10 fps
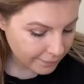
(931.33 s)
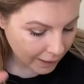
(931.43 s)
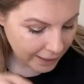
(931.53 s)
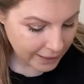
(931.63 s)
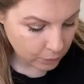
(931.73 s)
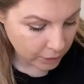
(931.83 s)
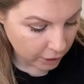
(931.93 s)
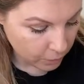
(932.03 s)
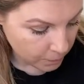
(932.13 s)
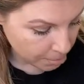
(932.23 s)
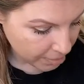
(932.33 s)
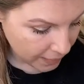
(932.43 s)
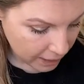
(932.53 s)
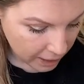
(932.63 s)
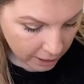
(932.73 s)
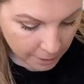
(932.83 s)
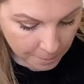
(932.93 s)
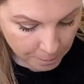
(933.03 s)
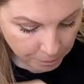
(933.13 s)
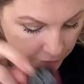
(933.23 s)
I don't know.
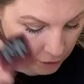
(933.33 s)
Um,